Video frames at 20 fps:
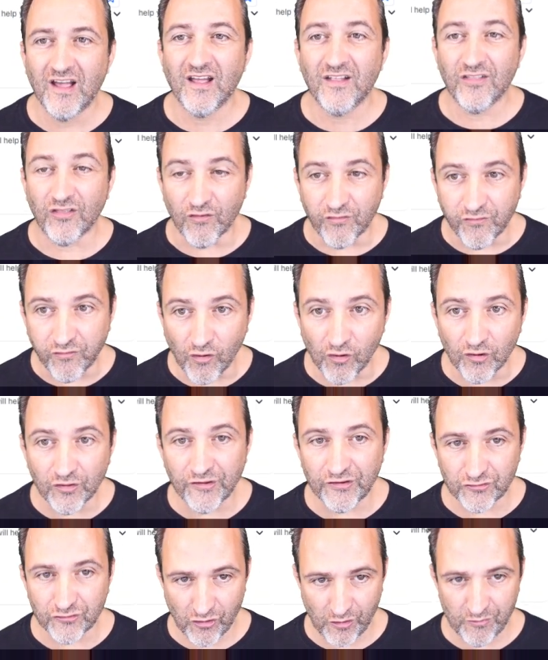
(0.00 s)
the full
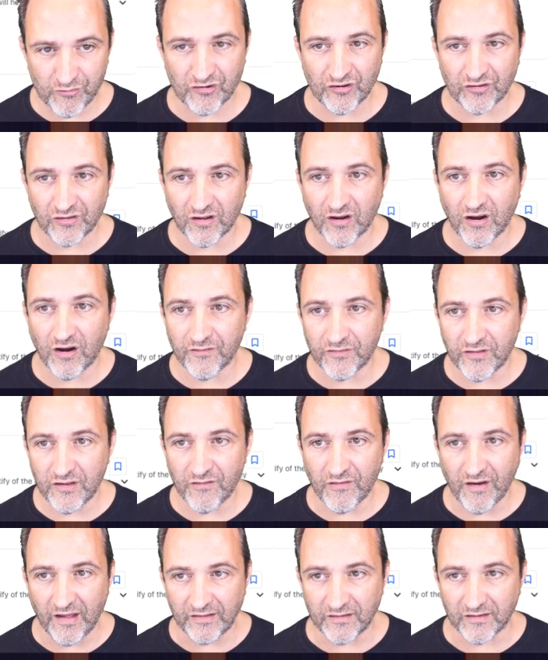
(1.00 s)
description of the
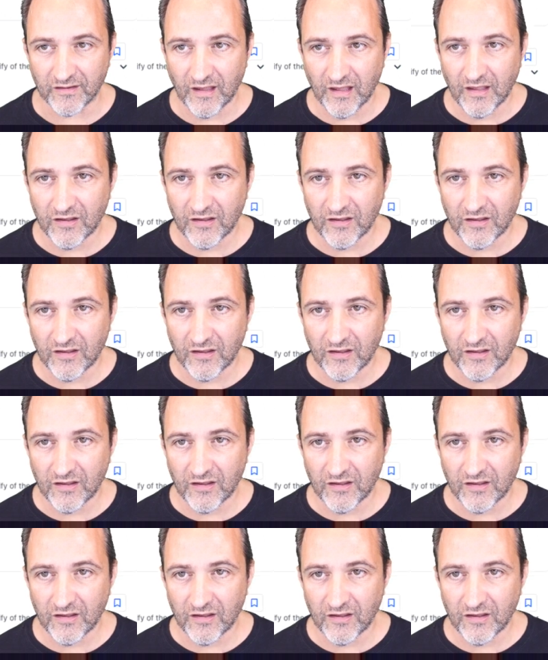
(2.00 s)
event.